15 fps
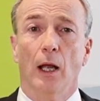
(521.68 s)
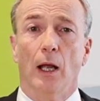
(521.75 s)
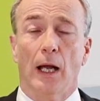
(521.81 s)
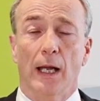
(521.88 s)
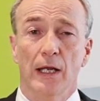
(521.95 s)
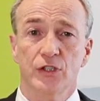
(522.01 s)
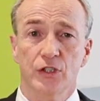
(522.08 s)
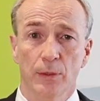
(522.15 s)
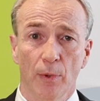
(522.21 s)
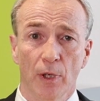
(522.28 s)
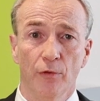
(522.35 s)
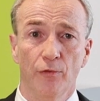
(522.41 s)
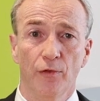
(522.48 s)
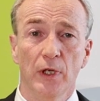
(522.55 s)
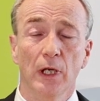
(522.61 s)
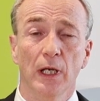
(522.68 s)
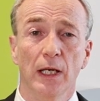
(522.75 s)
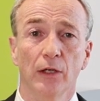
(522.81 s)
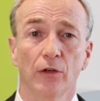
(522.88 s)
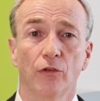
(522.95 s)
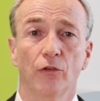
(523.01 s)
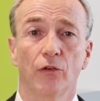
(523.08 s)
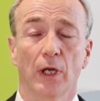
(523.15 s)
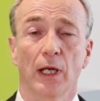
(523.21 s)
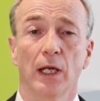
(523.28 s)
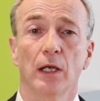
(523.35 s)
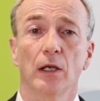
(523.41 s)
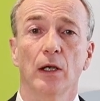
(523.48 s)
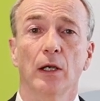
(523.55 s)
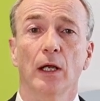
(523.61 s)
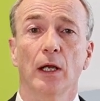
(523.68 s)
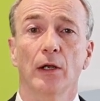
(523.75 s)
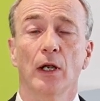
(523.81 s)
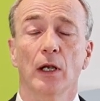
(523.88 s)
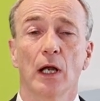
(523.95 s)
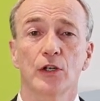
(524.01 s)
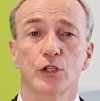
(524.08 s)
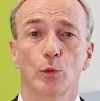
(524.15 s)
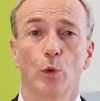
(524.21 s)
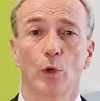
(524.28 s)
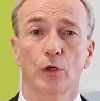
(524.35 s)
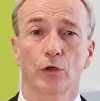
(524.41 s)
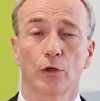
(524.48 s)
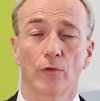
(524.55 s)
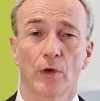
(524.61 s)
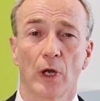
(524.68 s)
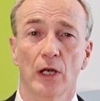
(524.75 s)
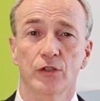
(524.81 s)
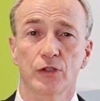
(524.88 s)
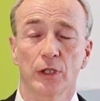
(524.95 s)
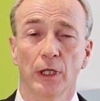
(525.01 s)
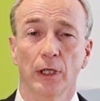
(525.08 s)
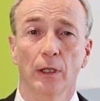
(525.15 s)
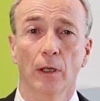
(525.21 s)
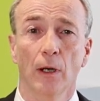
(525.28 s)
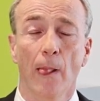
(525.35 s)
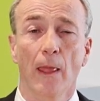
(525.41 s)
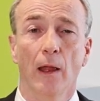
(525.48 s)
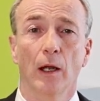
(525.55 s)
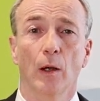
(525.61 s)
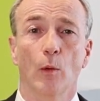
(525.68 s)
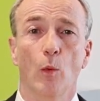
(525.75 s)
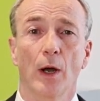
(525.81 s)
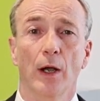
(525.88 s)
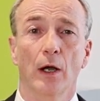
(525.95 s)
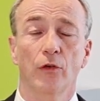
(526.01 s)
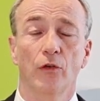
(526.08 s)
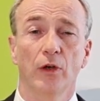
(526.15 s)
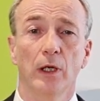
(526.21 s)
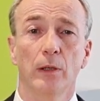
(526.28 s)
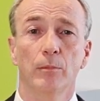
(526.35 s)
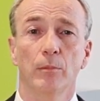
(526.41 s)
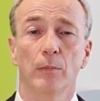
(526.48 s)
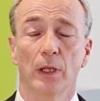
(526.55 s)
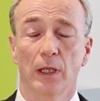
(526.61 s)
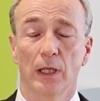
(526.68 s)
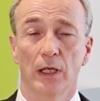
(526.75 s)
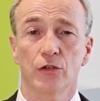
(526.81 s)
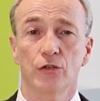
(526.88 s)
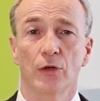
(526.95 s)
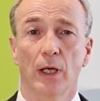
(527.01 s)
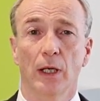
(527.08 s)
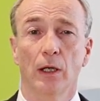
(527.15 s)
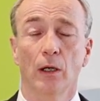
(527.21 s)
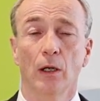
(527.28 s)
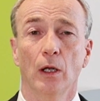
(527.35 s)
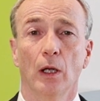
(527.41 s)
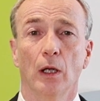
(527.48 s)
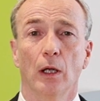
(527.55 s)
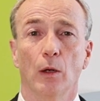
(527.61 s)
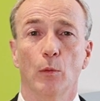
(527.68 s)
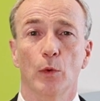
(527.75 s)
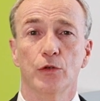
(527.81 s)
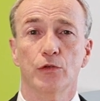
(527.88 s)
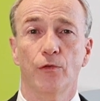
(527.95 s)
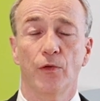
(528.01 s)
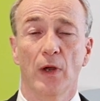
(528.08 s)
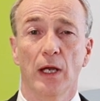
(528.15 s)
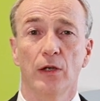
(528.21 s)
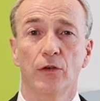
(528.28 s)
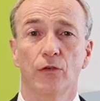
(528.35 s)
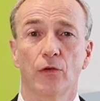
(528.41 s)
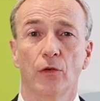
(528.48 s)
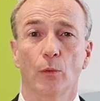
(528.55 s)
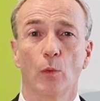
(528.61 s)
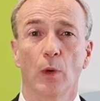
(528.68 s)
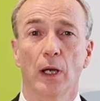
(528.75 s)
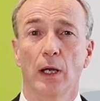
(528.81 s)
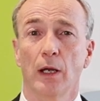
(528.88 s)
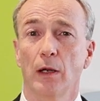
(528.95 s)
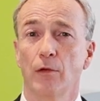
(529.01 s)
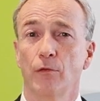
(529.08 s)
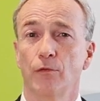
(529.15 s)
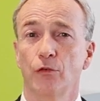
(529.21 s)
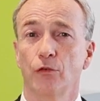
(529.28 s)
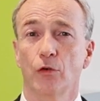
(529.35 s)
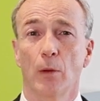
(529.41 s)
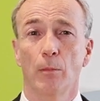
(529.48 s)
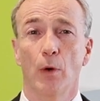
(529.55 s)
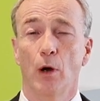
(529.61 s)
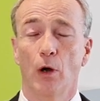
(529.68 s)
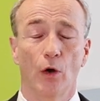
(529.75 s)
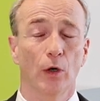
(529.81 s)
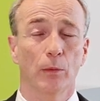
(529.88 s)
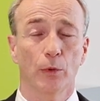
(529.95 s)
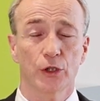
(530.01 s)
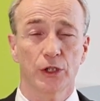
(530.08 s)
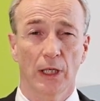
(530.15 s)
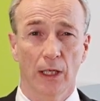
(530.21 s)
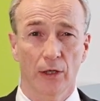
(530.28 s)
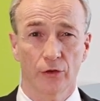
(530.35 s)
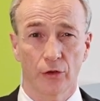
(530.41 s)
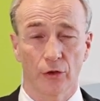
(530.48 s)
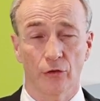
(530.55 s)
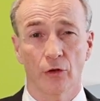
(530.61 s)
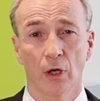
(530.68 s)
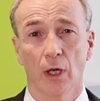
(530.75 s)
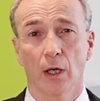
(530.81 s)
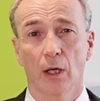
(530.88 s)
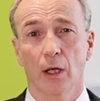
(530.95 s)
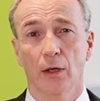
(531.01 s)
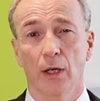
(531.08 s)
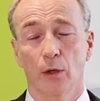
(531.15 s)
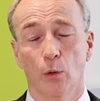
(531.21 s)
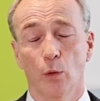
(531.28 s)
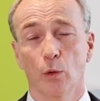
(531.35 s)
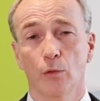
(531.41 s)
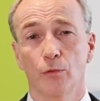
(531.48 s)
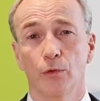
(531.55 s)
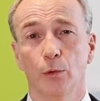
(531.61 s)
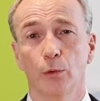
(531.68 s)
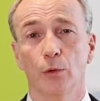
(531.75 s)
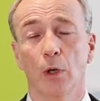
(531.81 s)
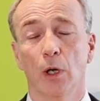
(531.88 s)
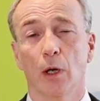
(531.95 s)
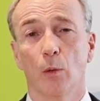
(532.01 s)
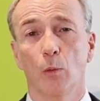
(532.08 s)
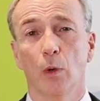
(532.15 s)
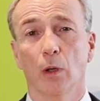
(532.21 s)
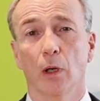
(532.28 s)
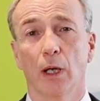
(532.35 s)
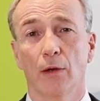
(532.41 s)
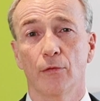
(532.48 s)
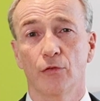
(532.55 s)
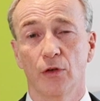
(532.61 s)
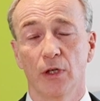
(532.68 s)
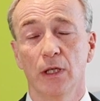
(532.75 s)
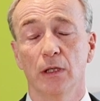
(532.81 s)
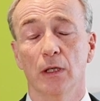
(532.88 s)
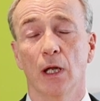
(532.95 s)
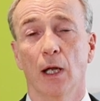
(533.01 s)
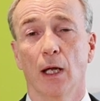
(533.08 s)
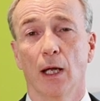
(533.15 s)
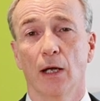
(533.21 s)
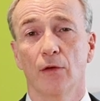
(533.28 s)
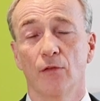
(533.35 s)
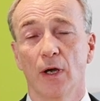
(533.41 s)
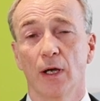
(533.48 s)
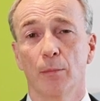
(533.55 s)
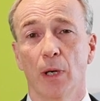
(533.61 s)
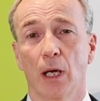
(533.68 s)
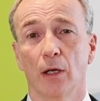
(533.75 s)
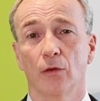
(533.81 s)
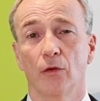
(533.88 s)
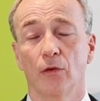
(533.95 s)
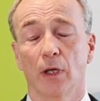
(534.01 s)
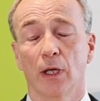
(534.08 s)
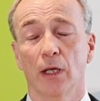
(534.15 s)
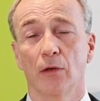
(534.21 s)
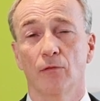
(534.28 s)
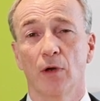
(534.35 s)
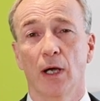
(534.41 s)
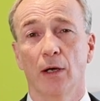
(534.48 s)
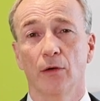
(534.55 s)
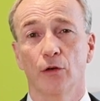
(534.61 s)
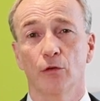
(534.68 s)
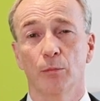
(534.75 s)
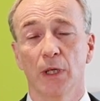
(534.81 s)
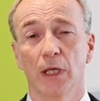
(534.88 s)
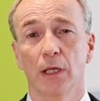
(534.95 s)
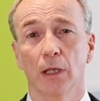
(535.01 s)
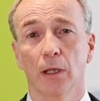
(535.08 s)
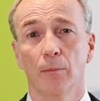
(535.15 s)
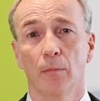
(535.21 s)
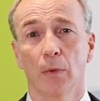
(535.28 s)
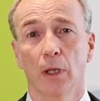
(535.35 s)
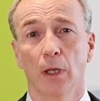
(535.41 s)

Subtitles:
I had similar feelings in the last quarter of last year when our team in Israel was faced with some horrible challenges that all of you will have seen and read about in various media.